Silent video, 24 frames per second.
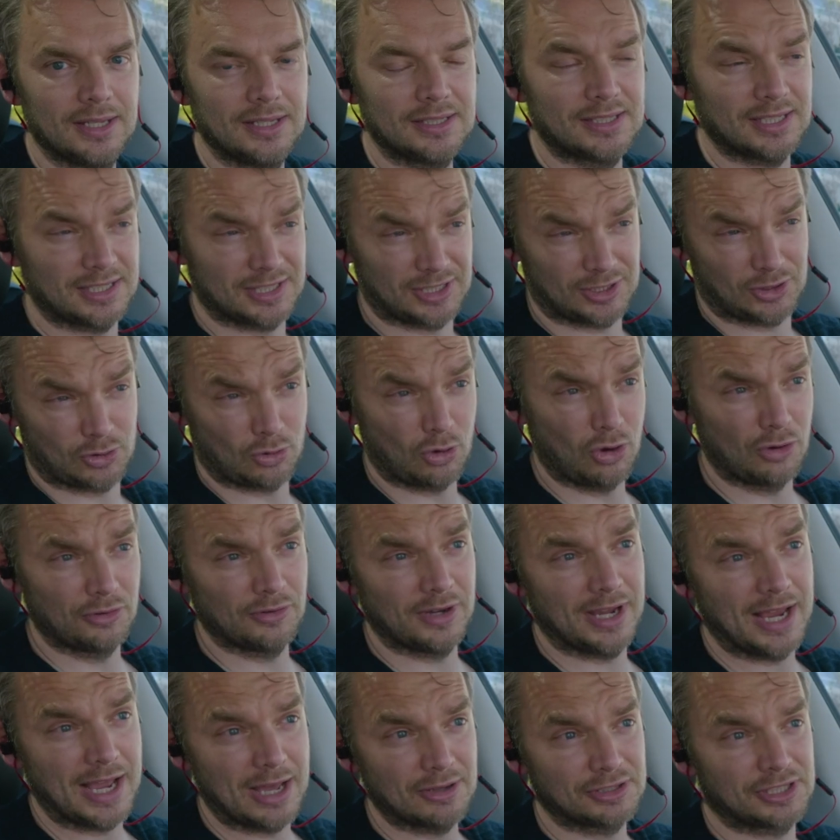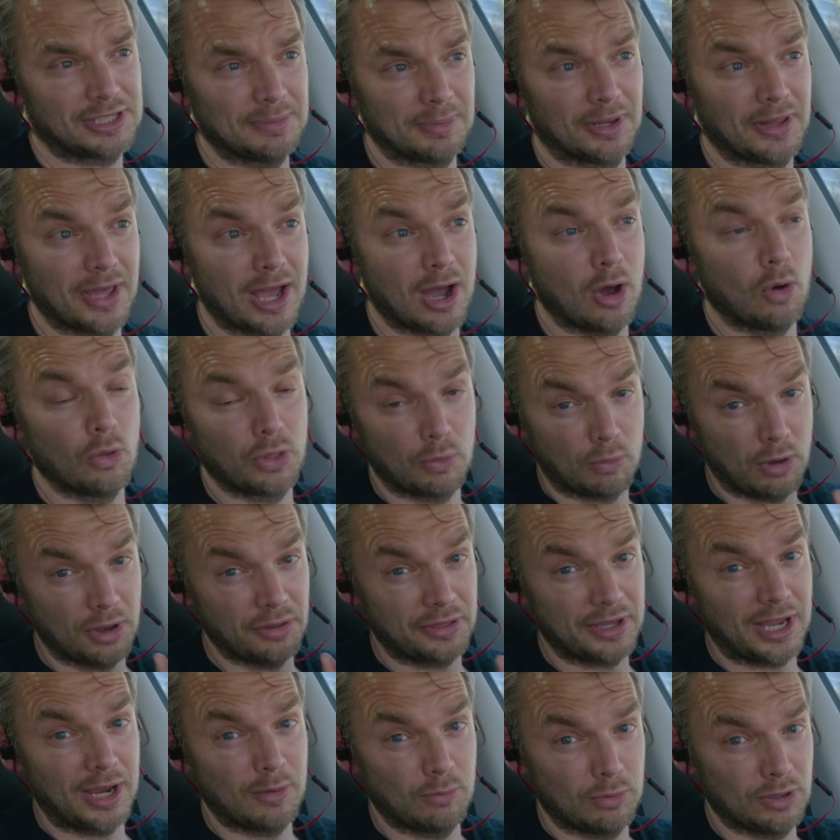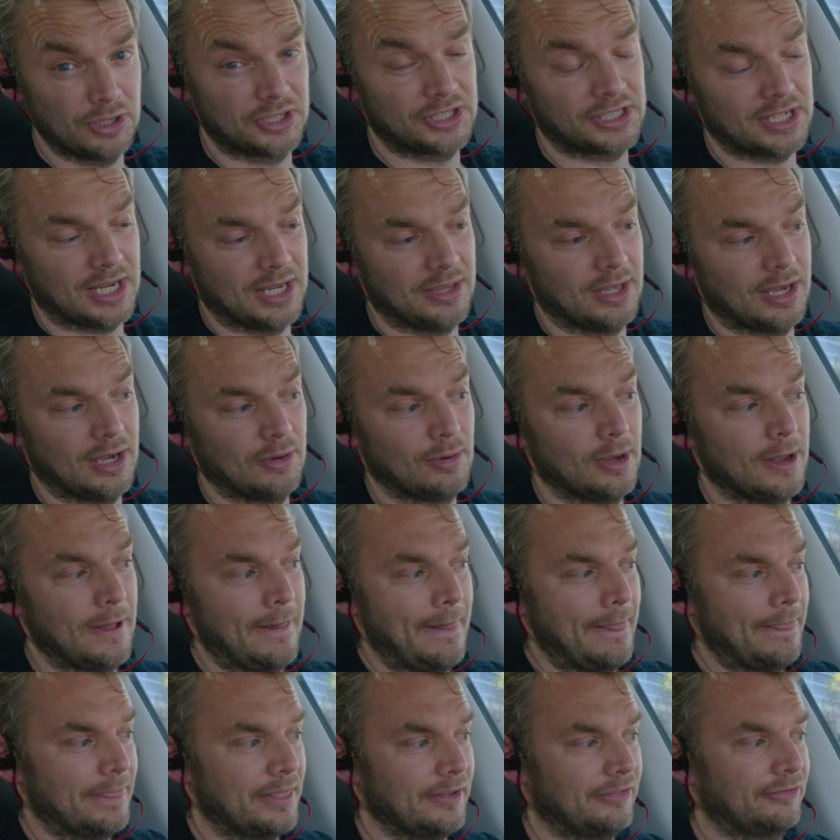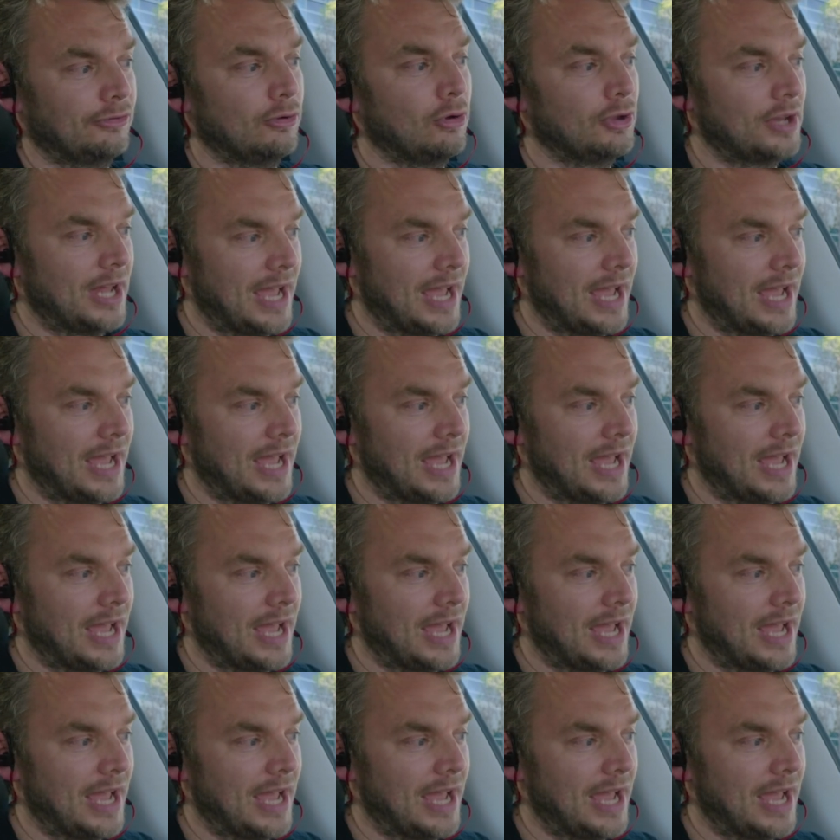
It's extraordinary how similar they are. The one thing I would say though, the Ford